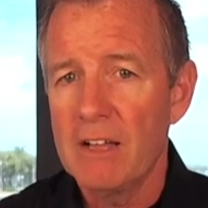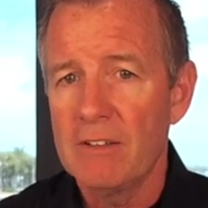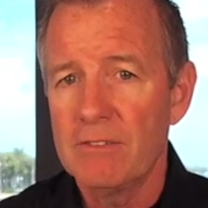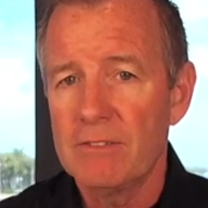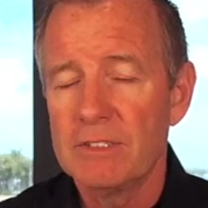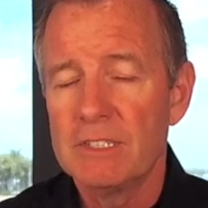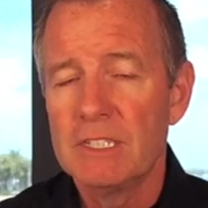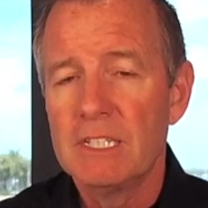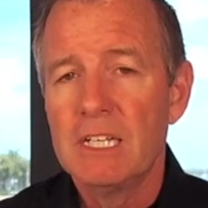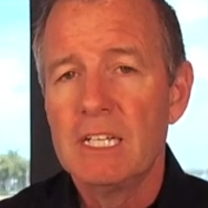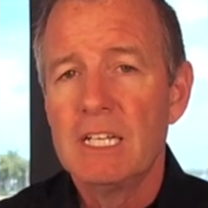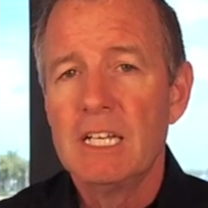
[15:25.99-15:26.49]
And
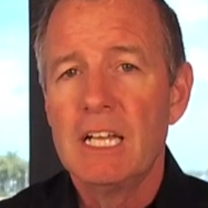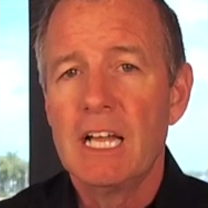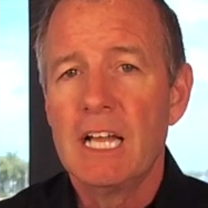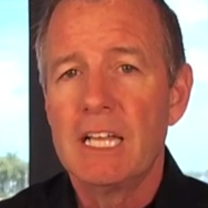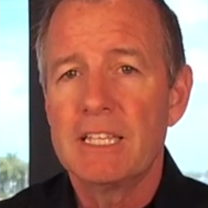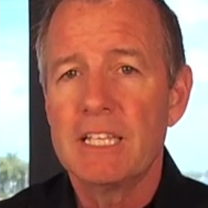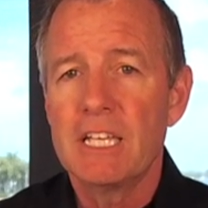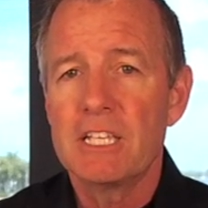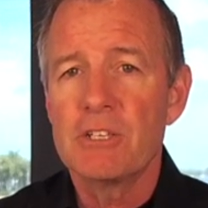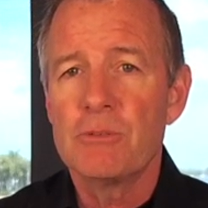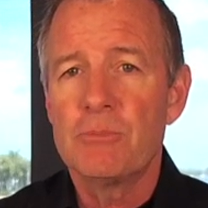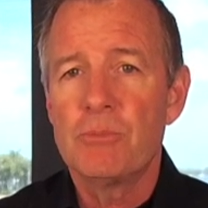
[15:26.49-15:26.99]

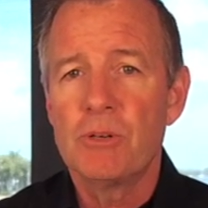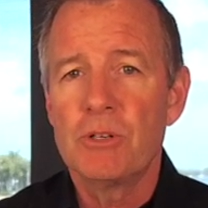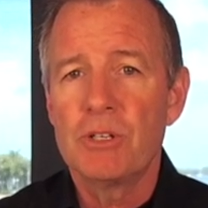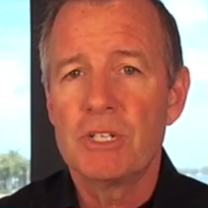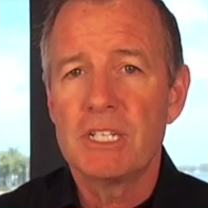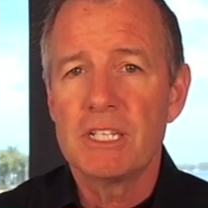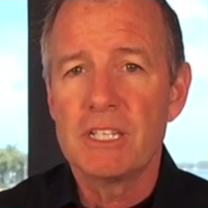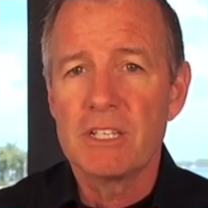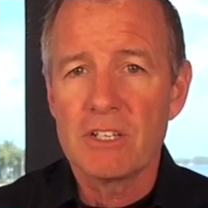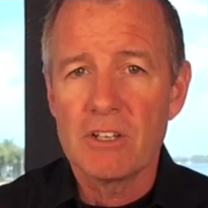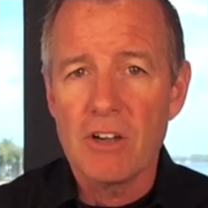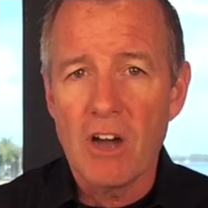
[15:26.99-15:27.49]
then you put
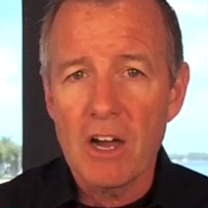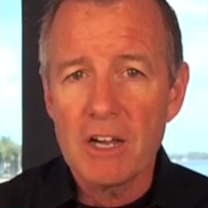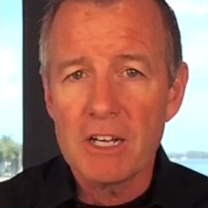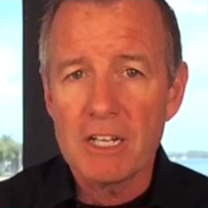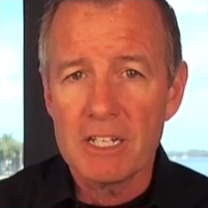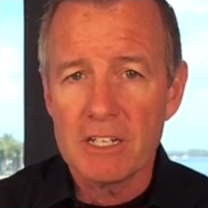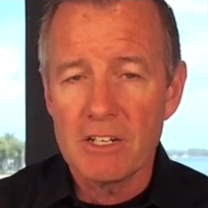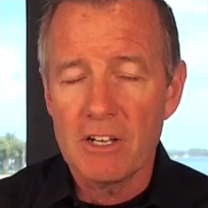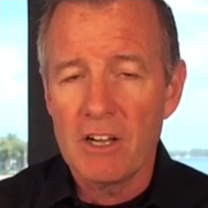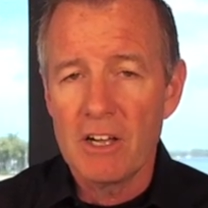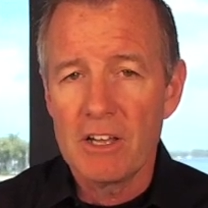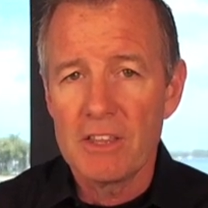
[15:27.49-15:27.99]
in the
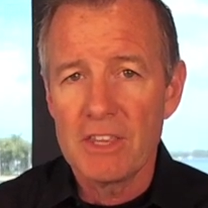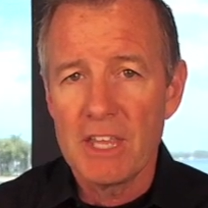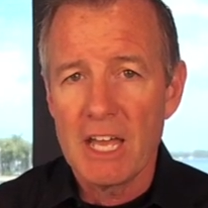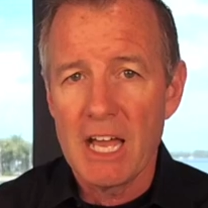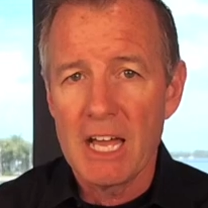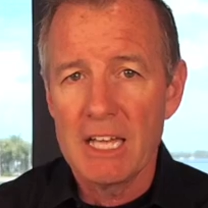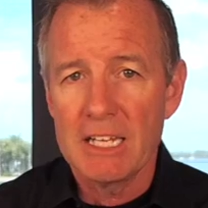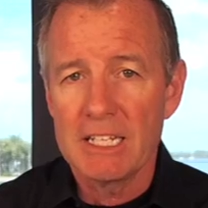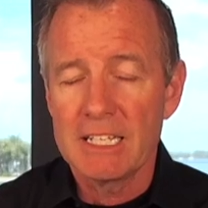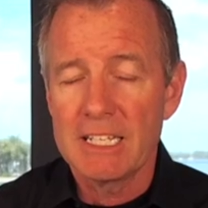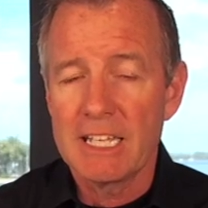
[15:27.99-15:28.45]
garnet on that.